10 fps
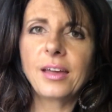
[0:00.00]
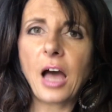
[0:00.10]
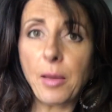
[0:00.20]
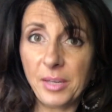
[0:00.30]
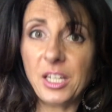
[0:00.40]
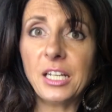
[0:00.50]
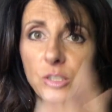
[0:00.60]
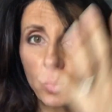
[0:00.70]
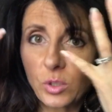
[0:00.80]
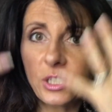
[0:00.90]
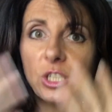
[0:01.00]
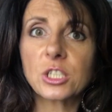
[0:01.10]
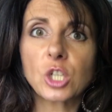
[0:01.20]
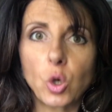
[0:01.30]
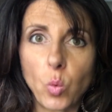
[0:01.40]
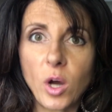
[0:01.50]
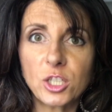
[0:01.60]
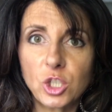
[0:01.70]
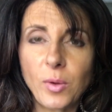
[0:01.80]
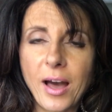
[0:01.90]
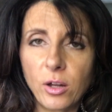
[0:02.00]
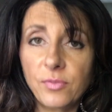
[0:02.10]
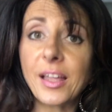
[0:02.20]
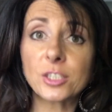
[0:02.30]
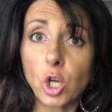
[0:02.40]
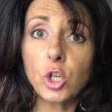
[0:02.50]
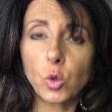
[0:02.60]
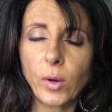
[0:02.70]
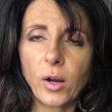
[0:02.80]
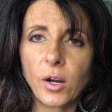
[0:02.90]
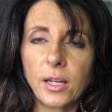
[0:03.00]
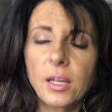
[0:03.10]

I mean, it's really just gonna wash you out if that's all you're wearing.